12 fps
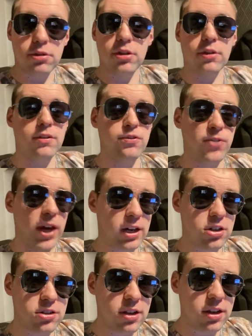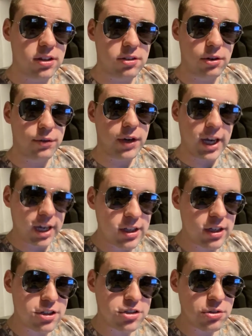the infected of
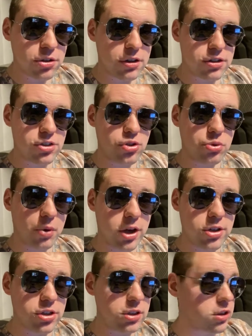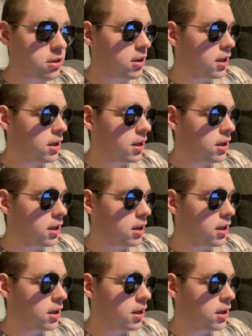any sort of situation...